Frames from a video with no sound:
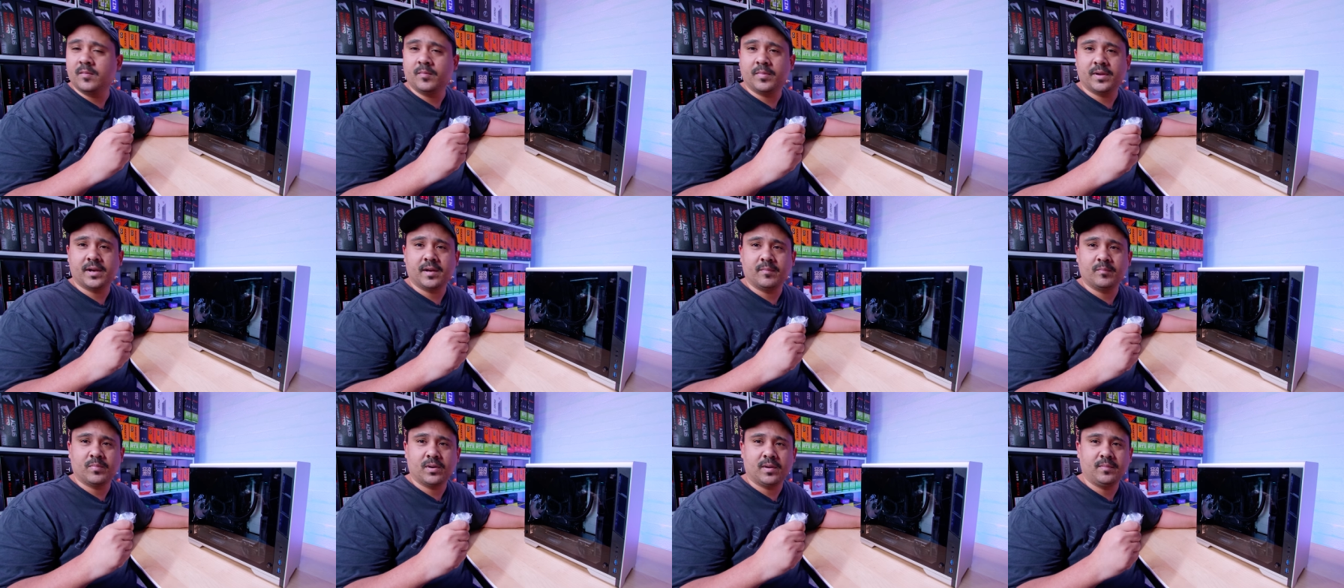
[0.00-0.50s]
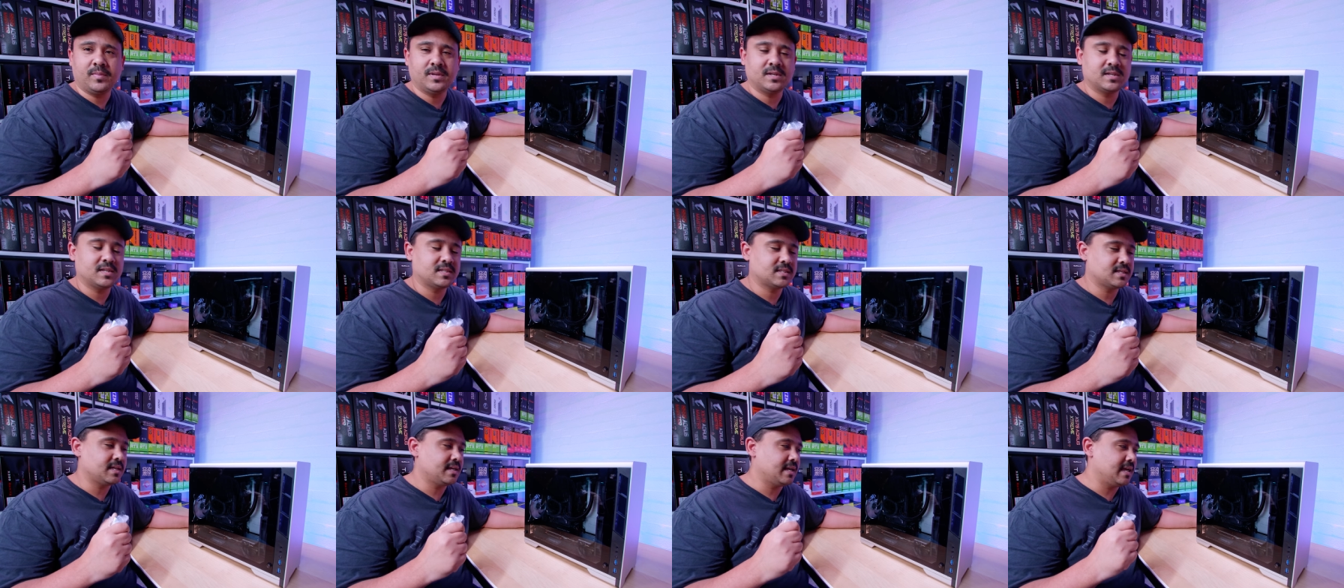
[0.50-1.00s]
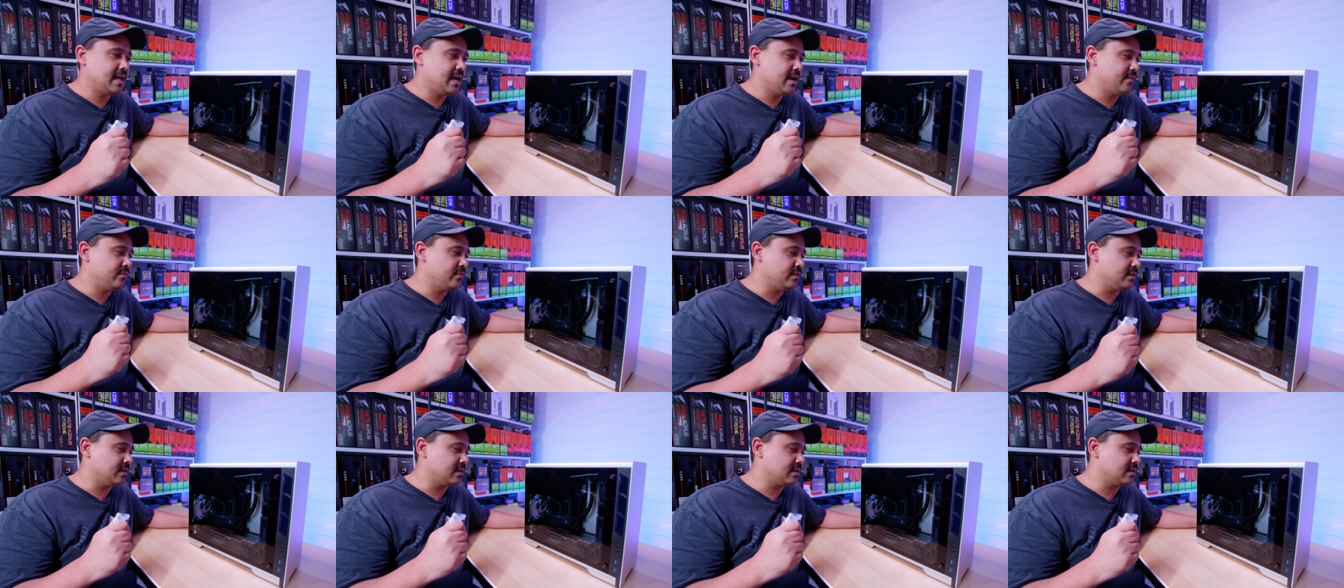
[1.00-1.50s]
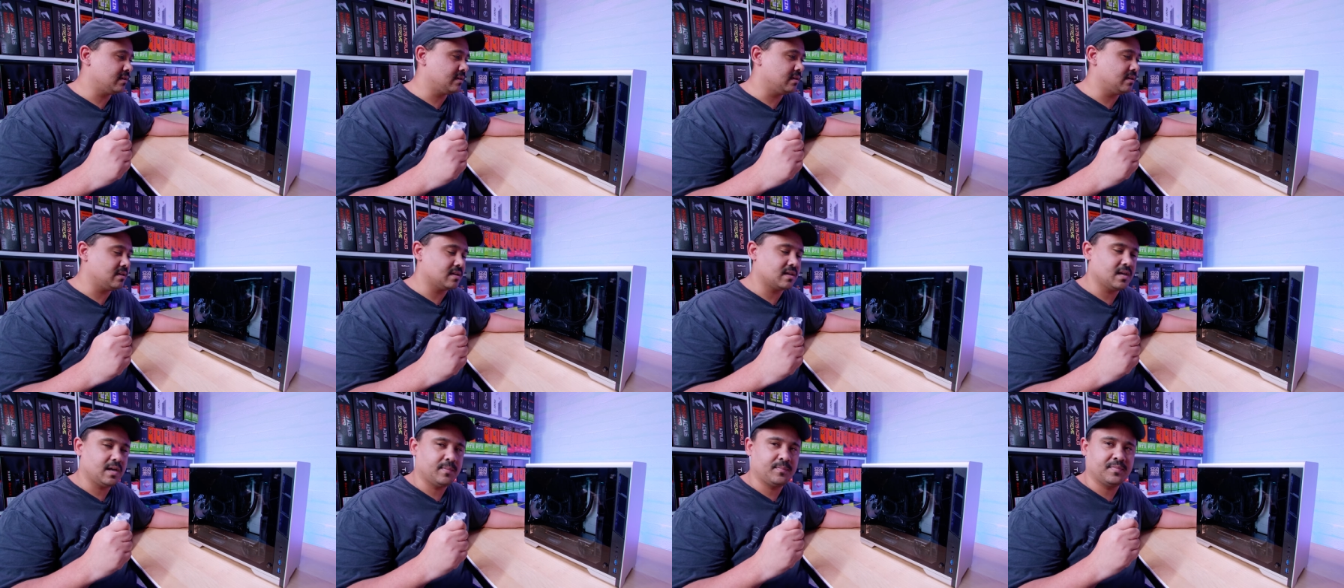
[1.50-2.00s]
but I'm probably just gonna have a
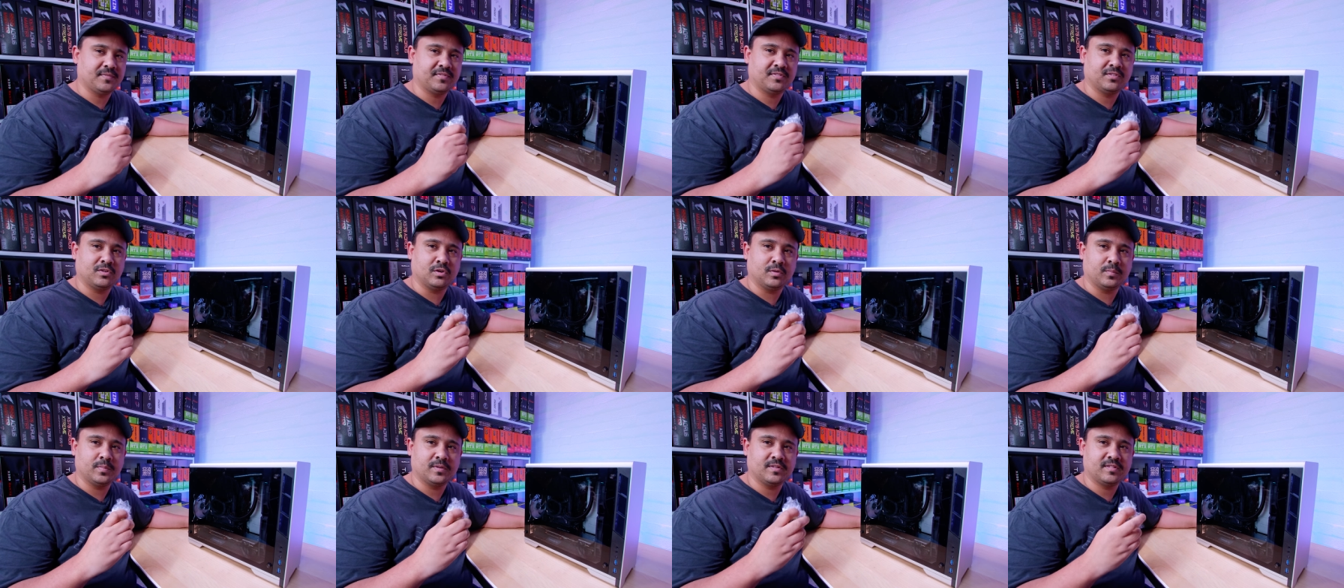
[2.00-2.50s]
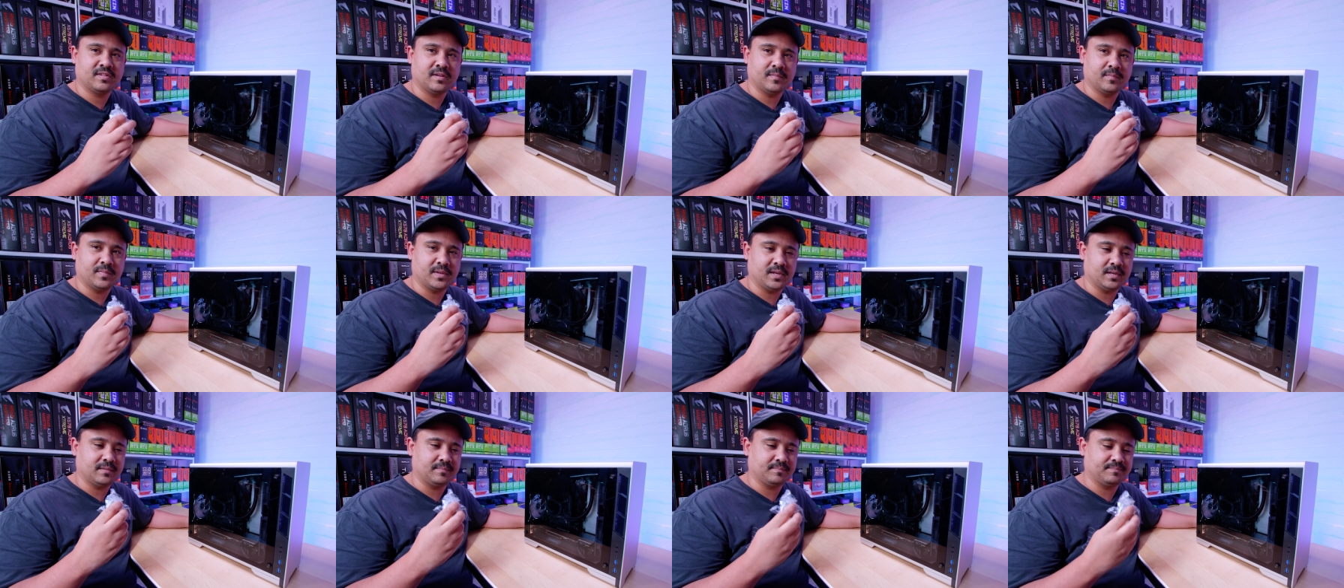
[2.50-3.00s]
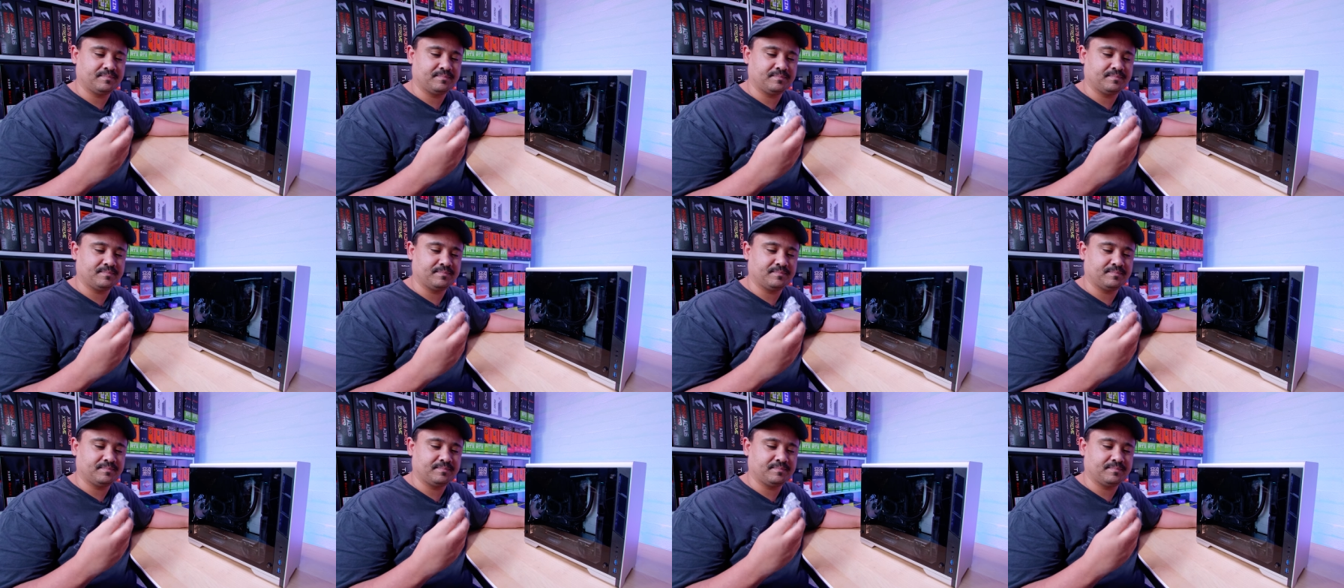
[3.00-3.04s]
cup of soup or something.